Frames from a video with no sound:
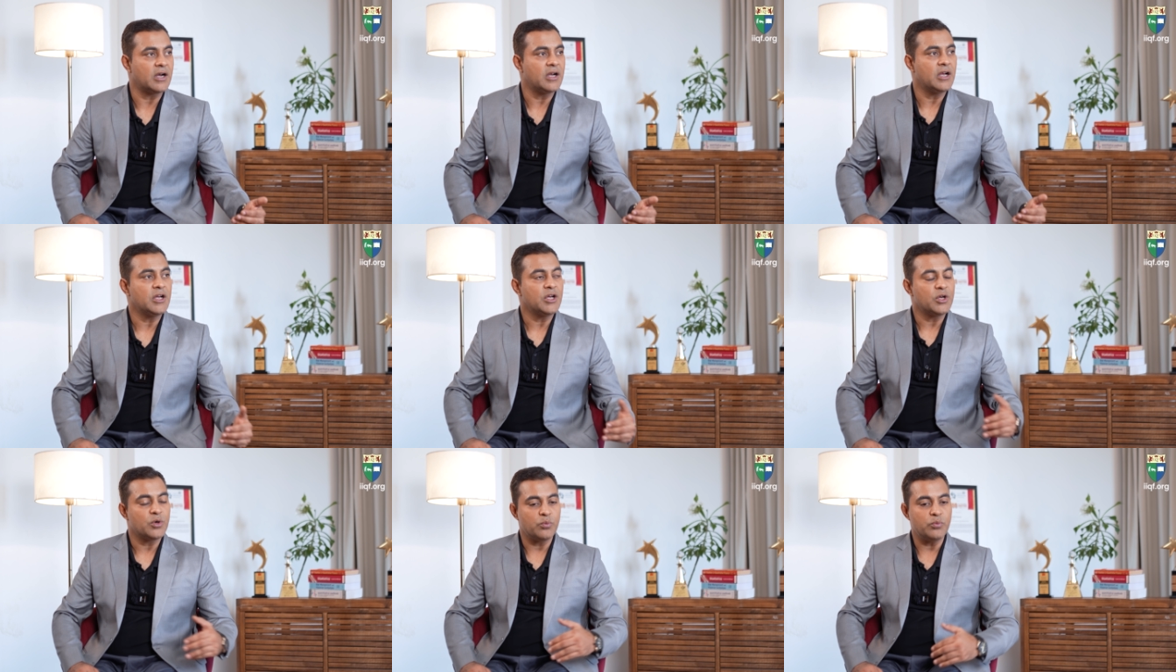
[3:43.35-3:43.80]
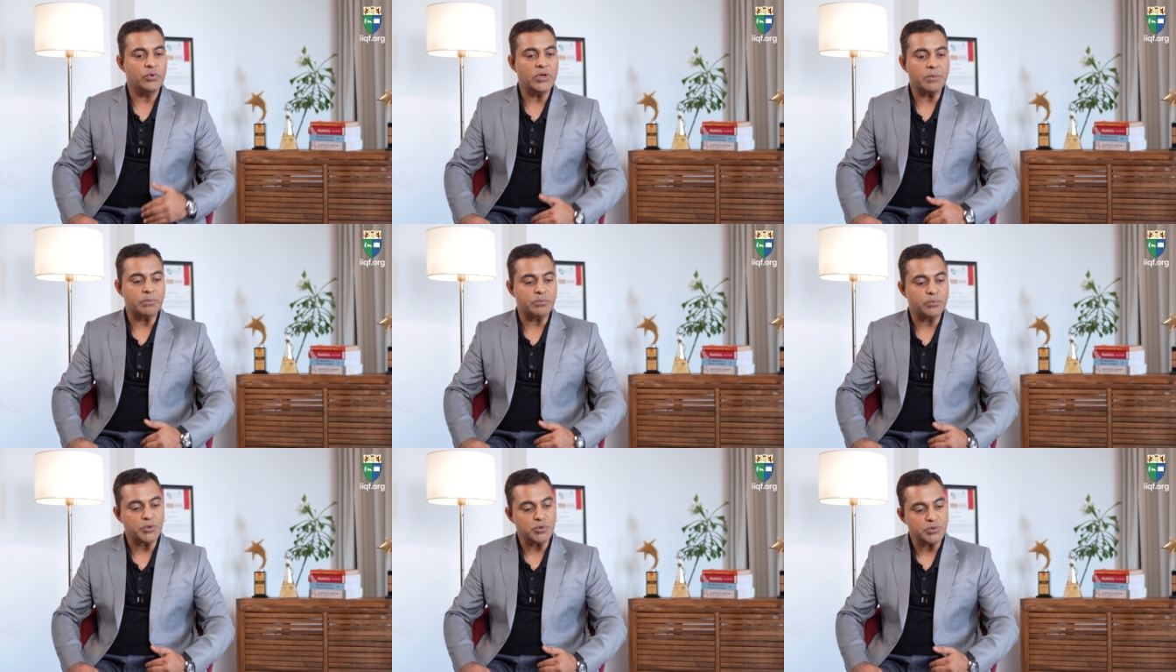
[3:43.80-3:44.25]
correct we
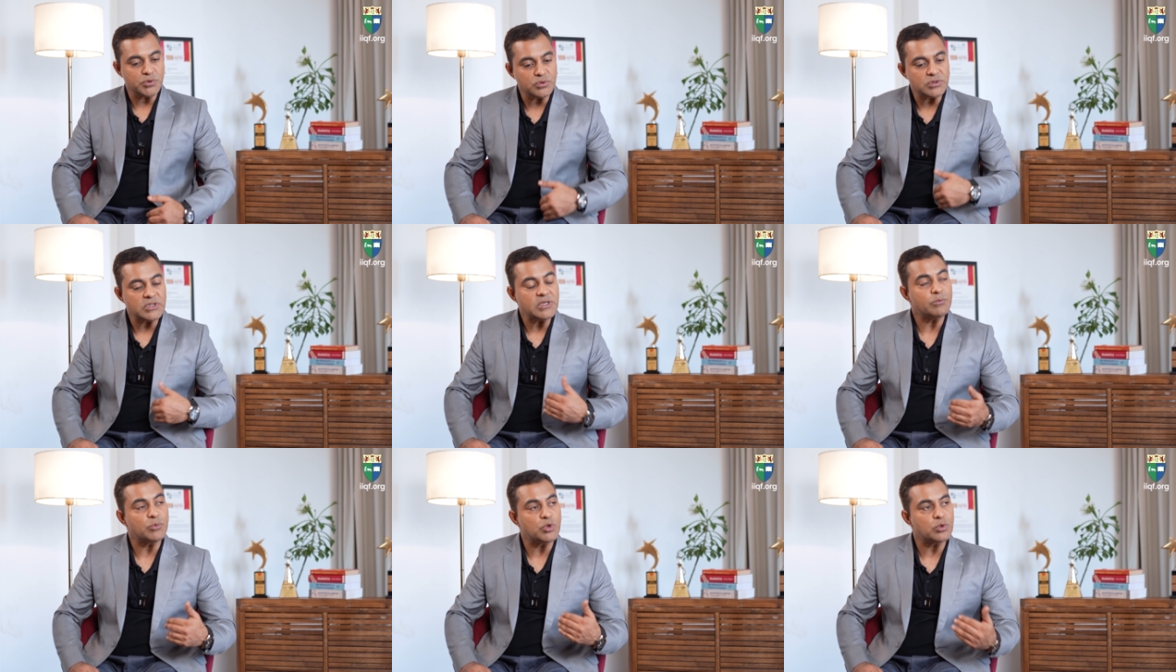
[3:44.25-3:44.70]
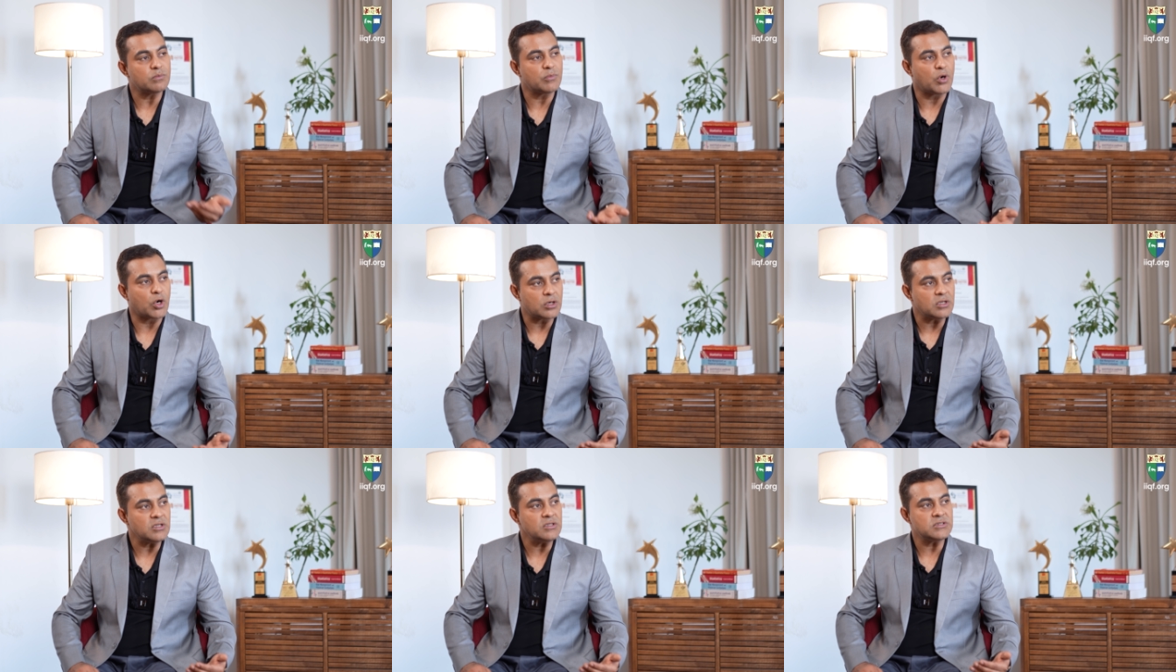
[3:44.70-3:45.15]
are producing more
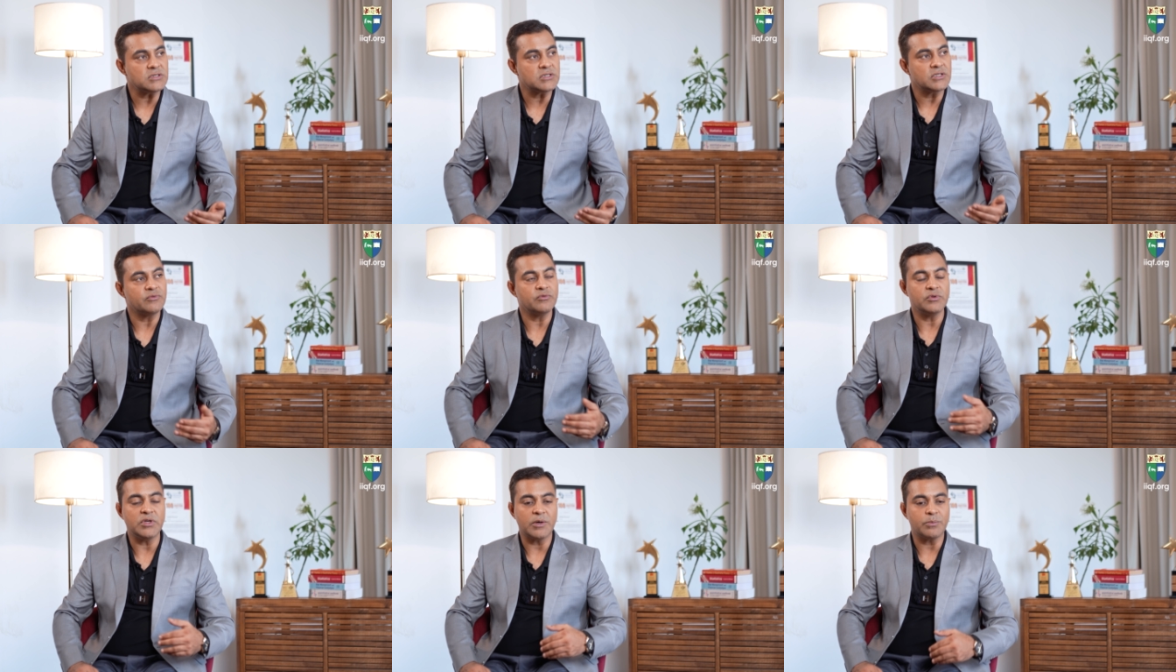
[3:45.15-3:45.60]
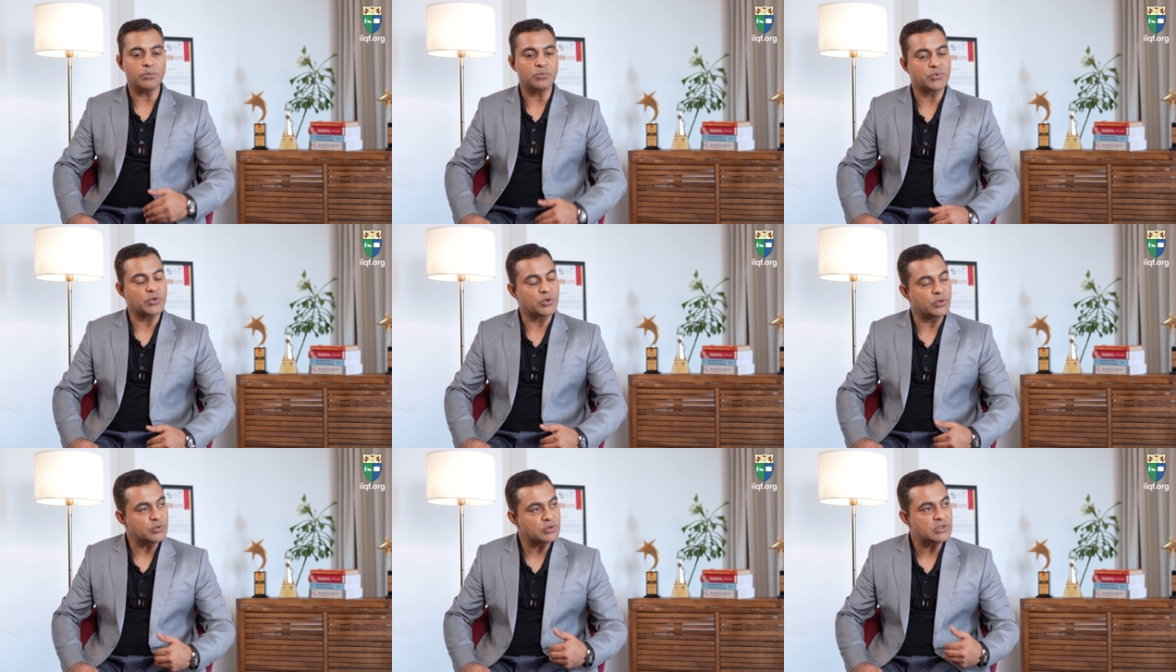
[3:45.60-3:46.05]
models we are
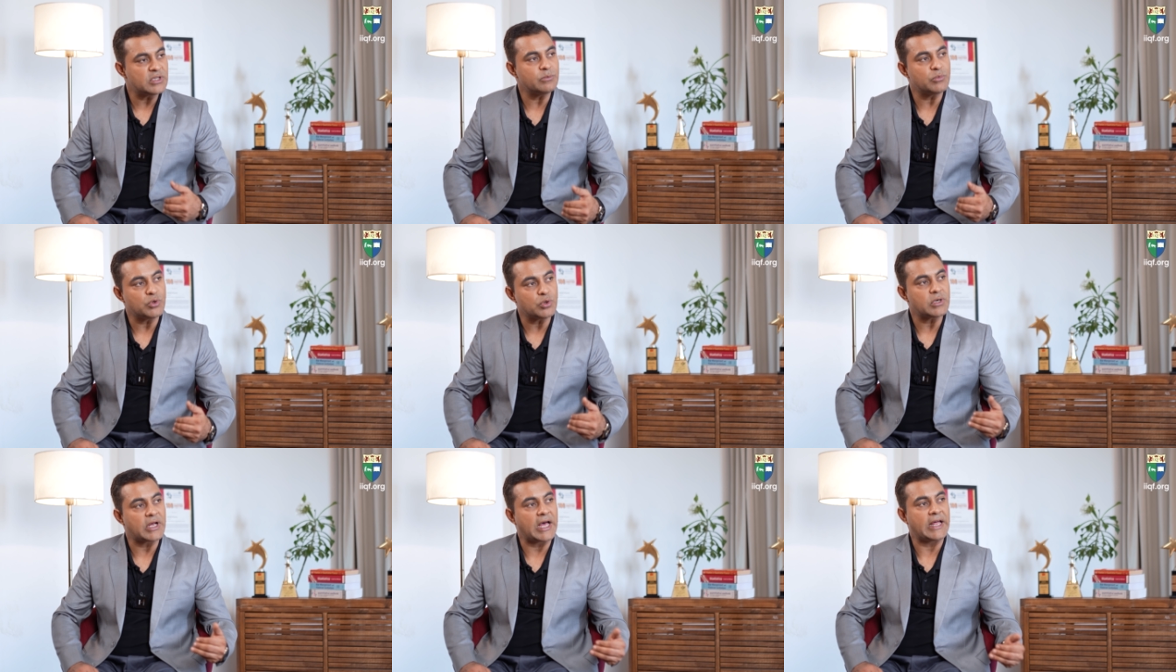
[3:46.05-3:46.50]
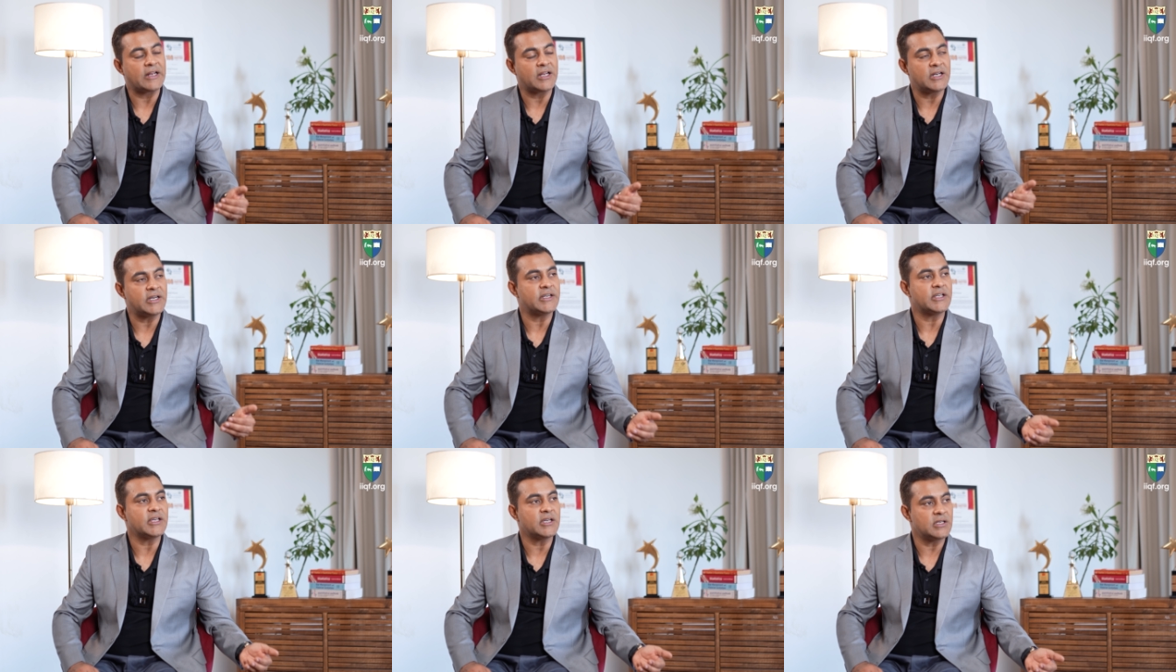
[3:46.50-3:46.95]
producing more
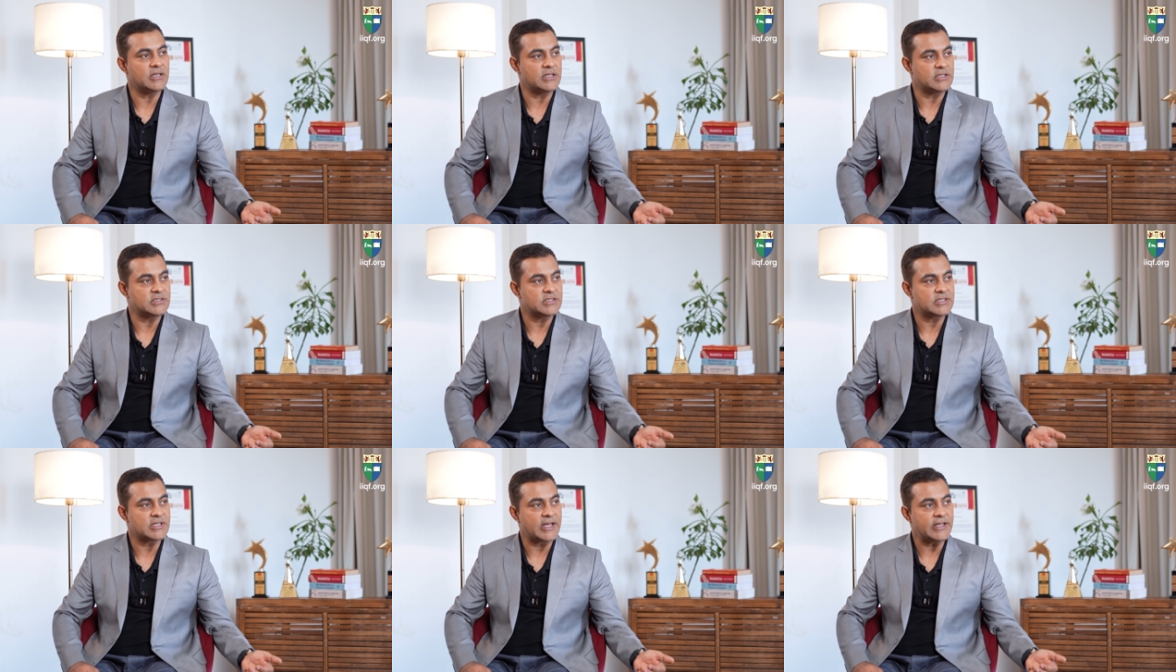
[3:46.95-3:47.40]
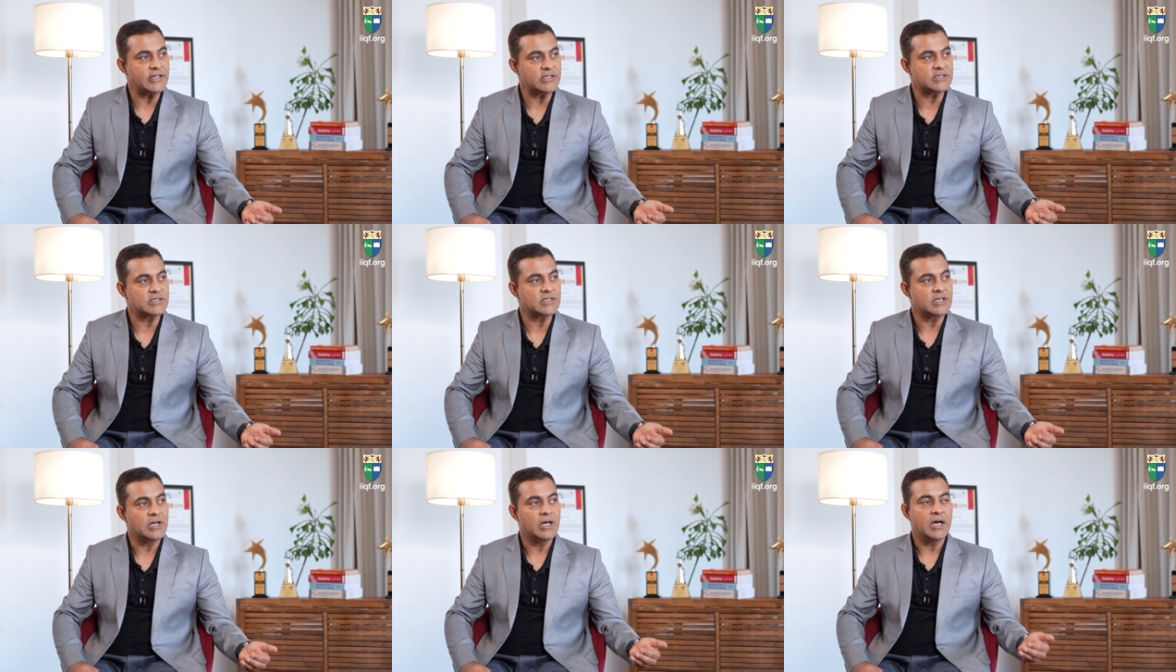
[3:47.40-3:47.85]
analytical
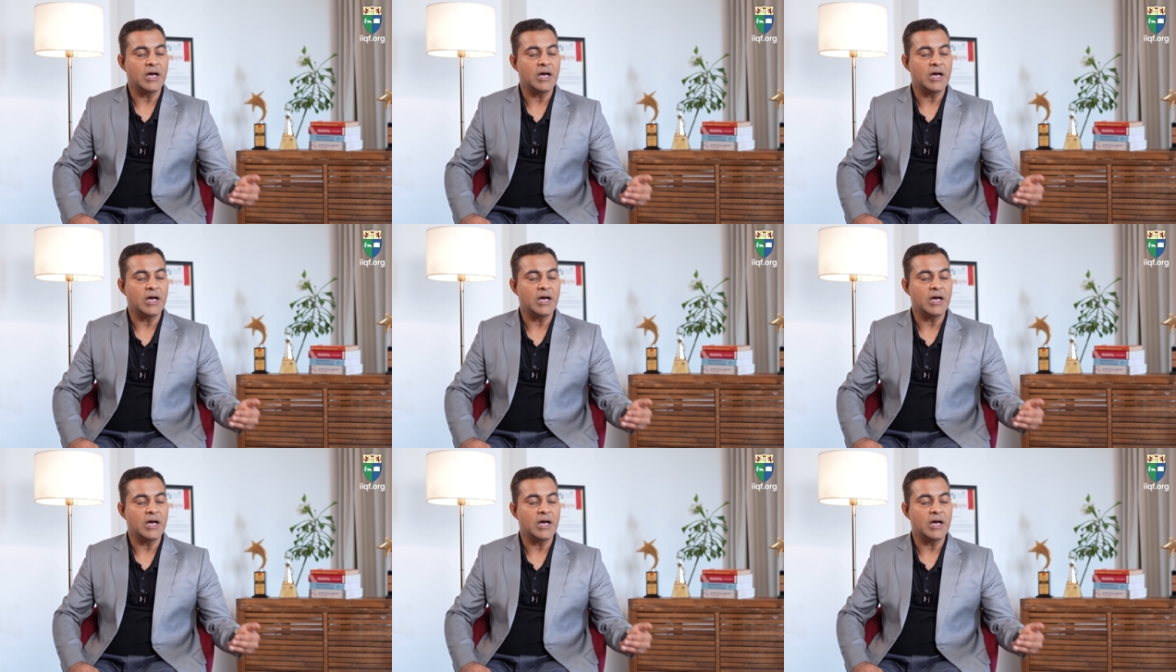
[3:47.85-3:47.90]
insights